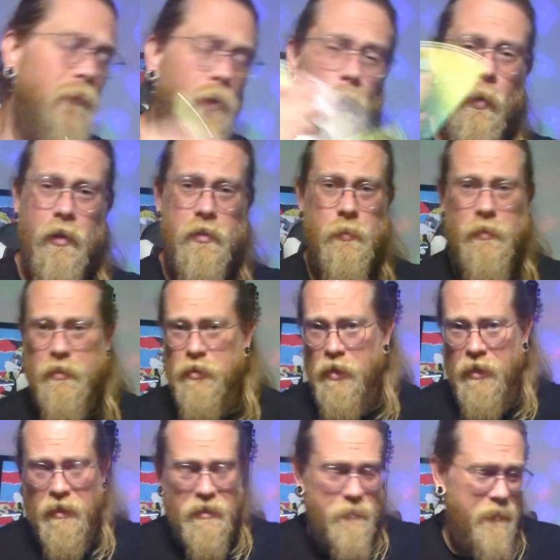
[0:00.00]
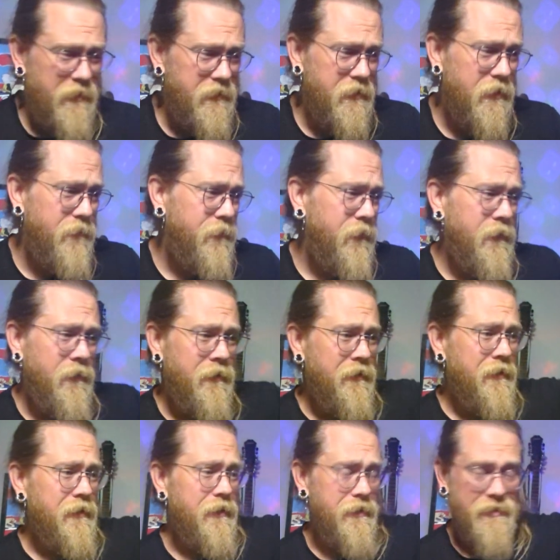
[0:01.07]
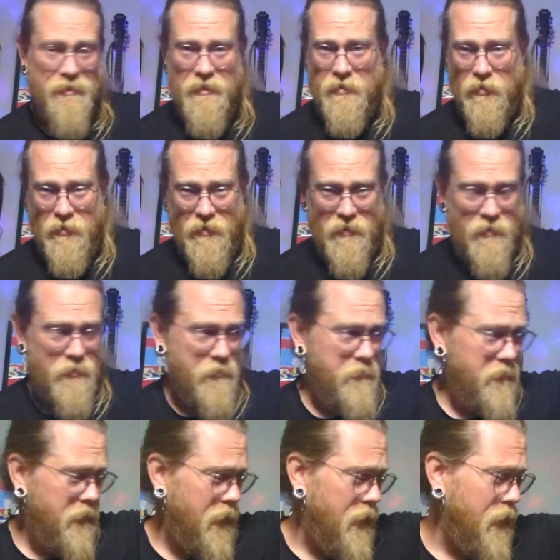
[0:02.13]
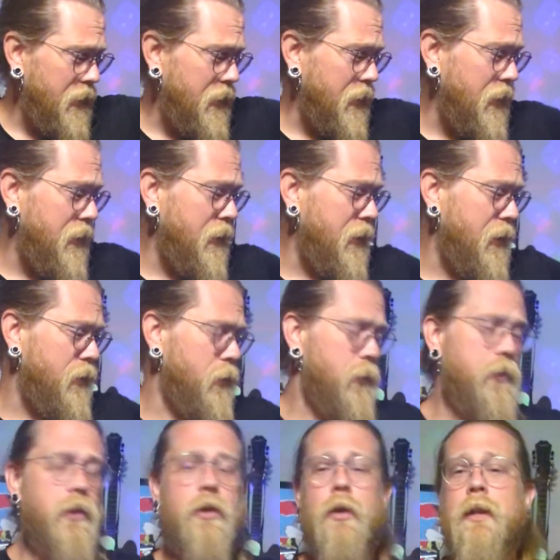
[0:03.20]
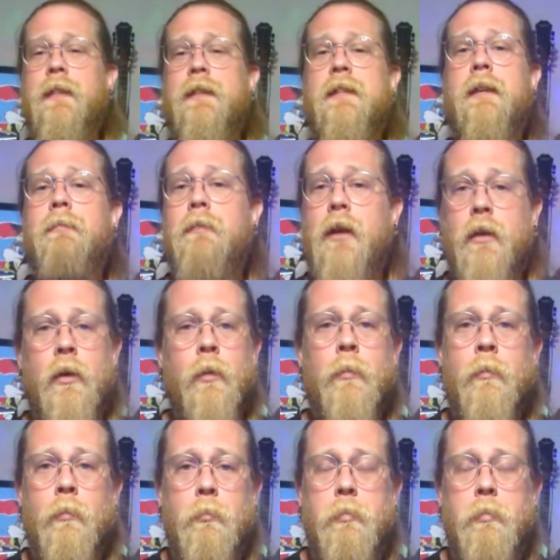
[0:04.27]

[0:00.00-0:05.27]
whereas with the Chinese made stuff, it's less artisanal, and I don't think you get the same value.